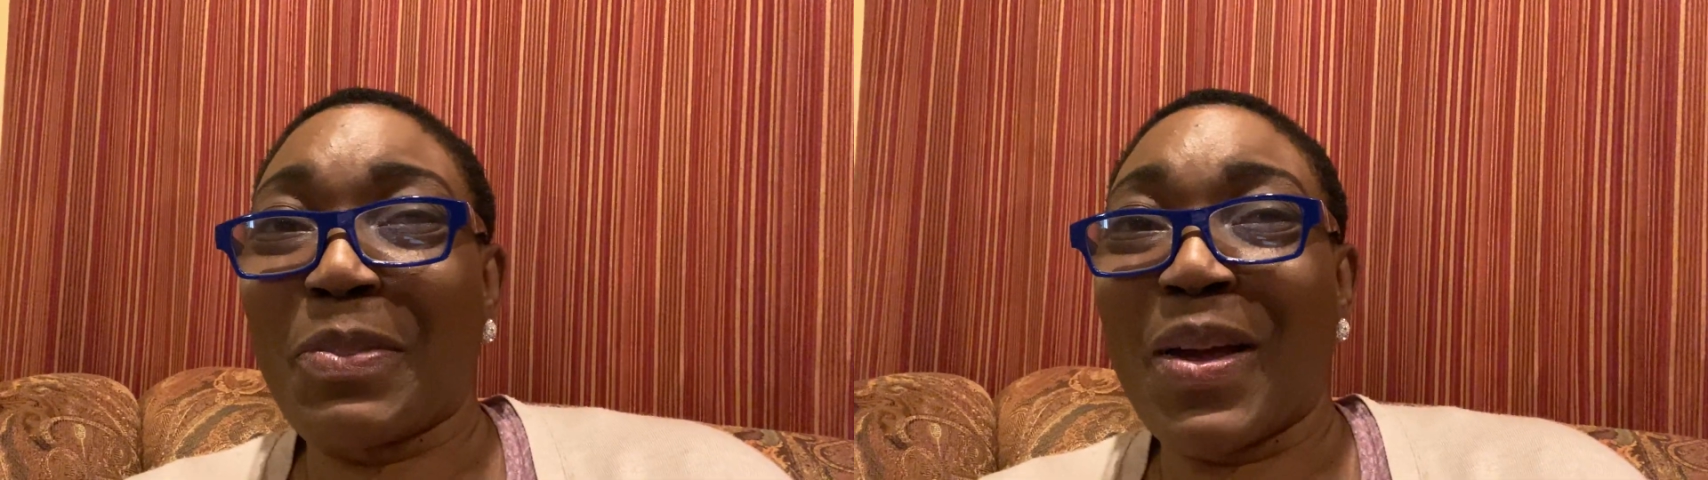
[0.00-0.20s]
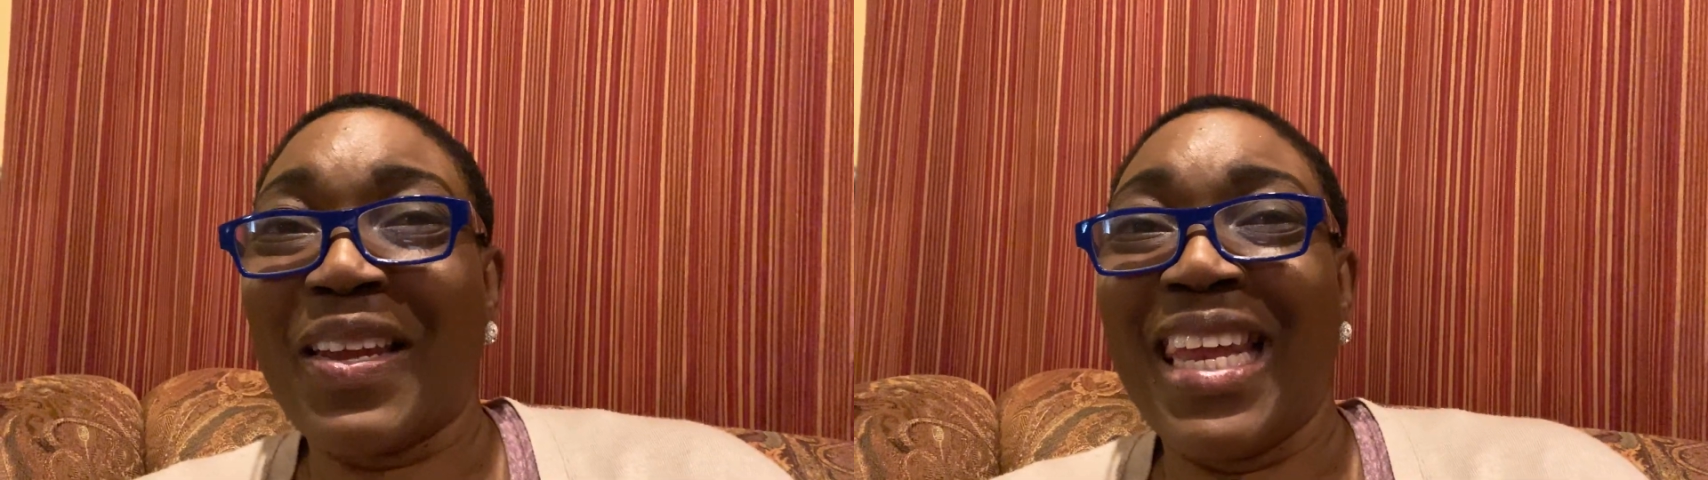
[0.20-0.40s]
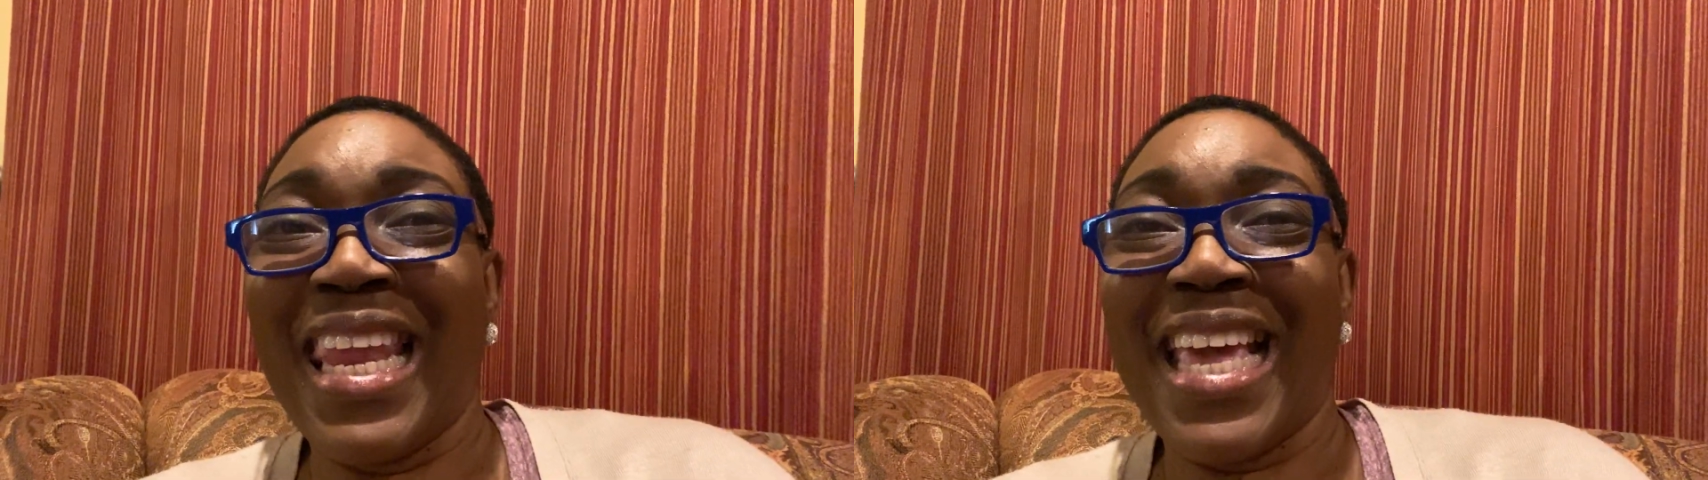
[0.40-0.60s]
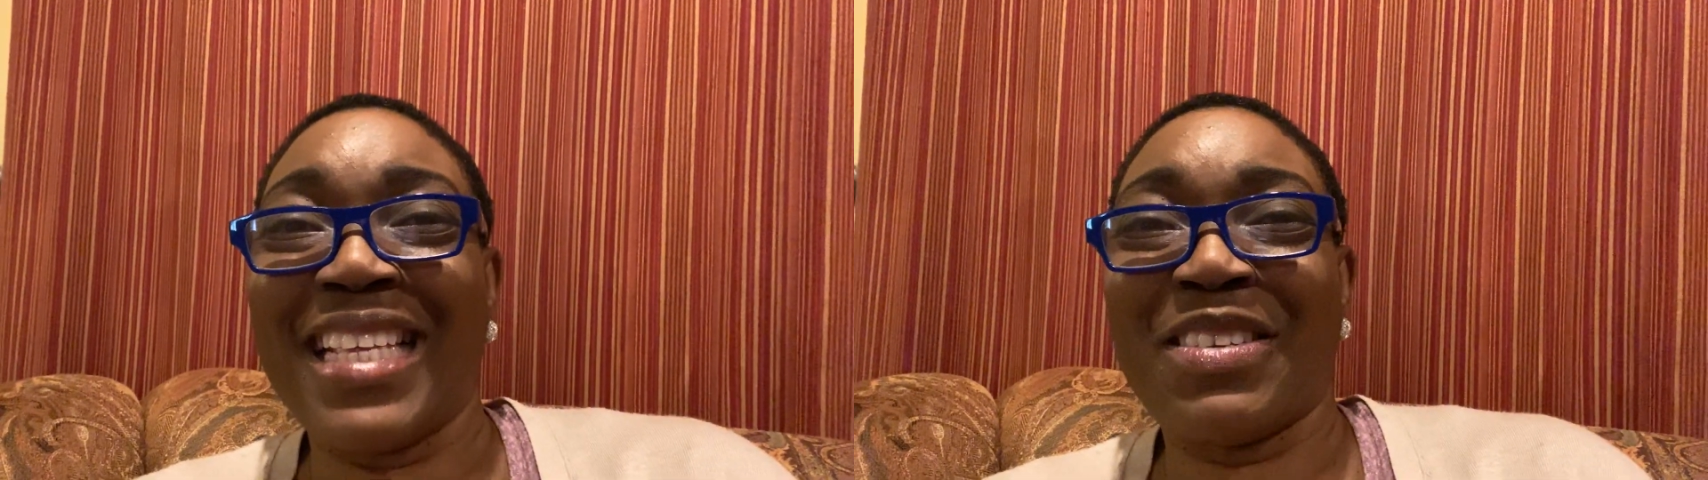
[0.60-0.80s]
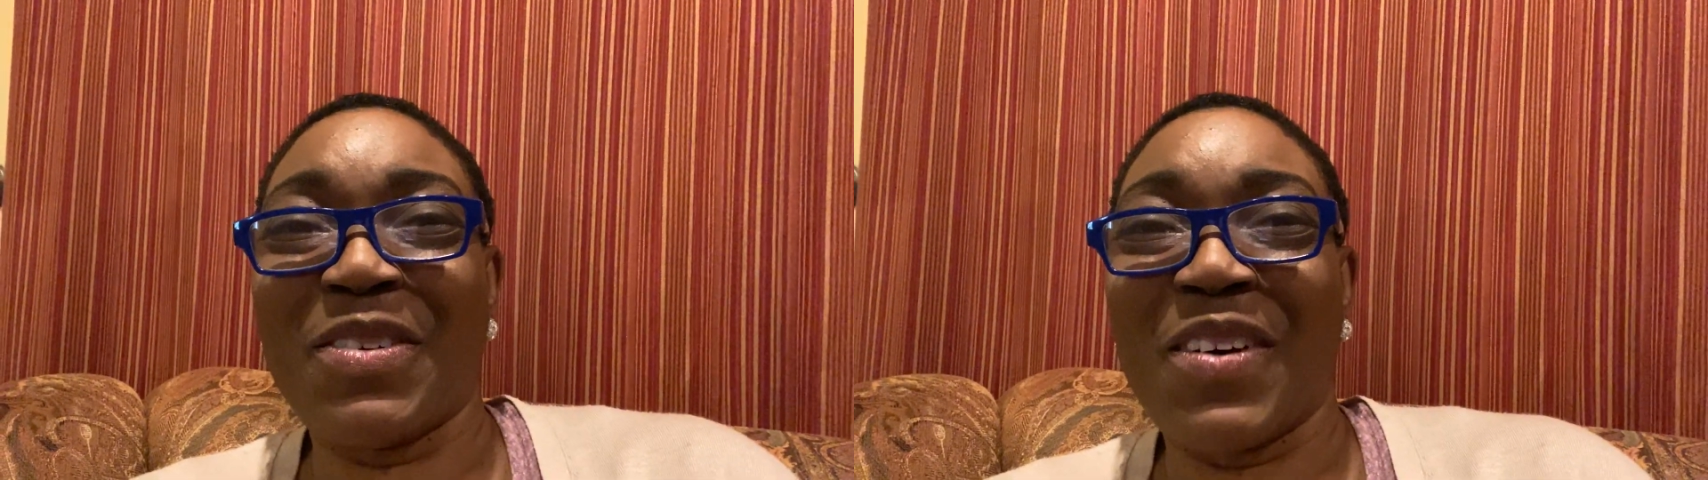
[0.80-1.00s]
about
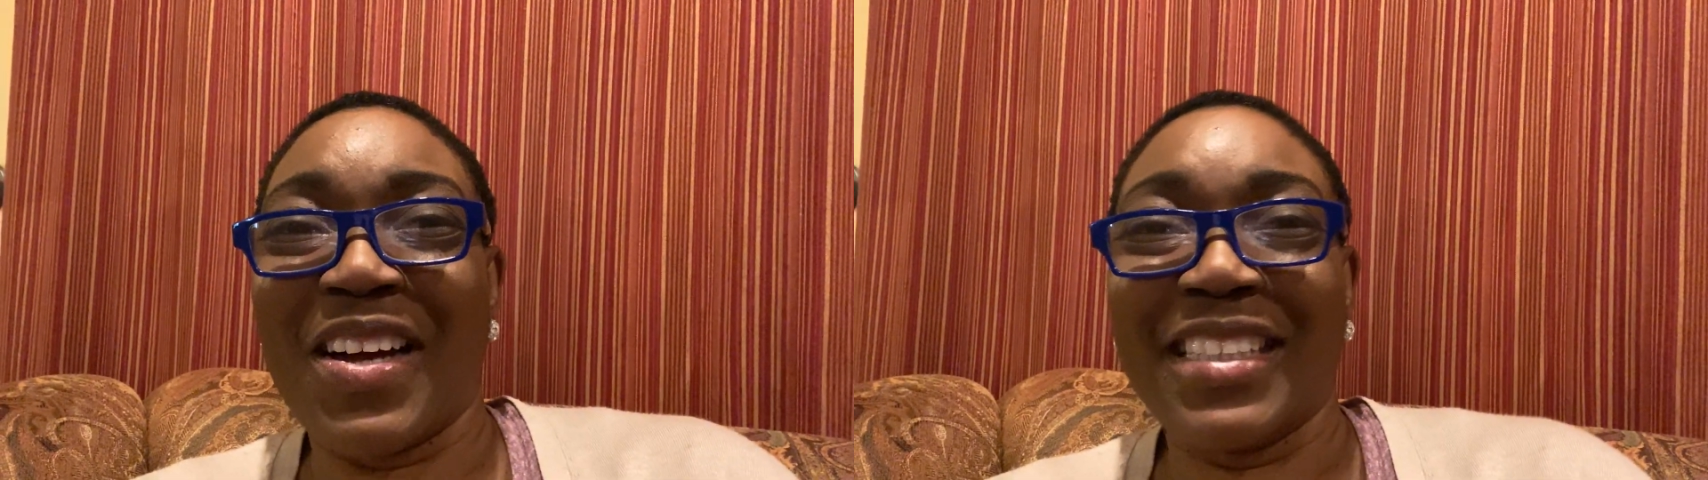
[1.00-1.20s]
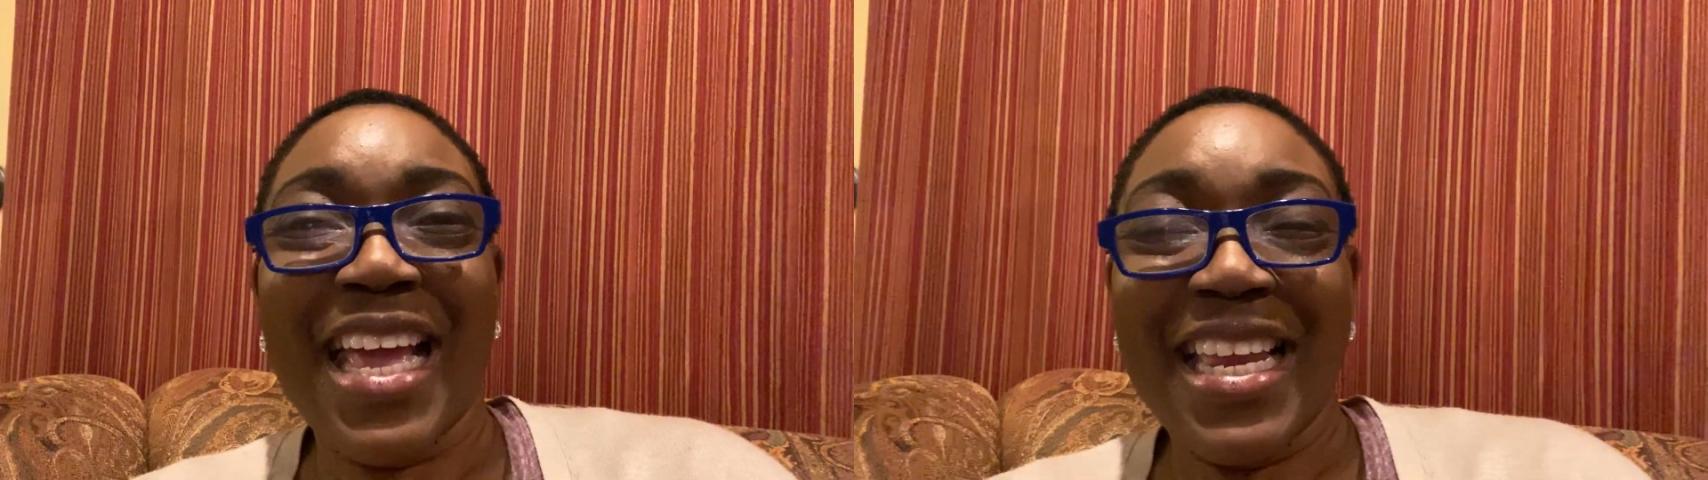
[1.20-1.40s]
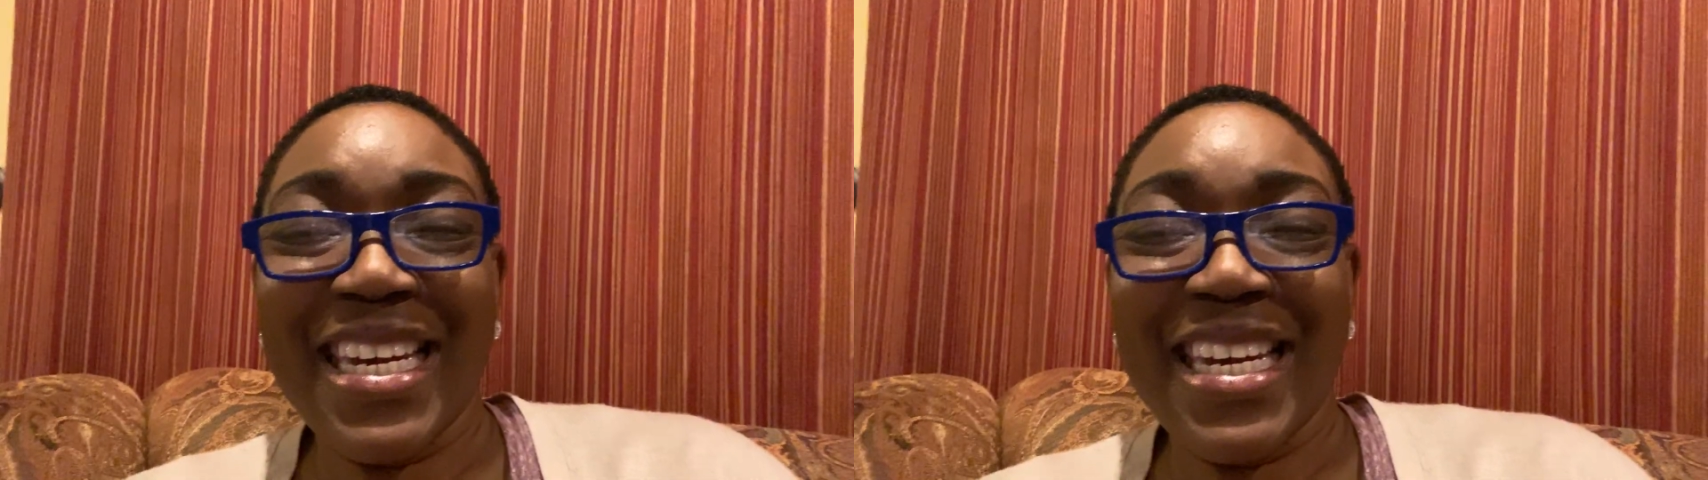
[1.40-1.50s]
later on,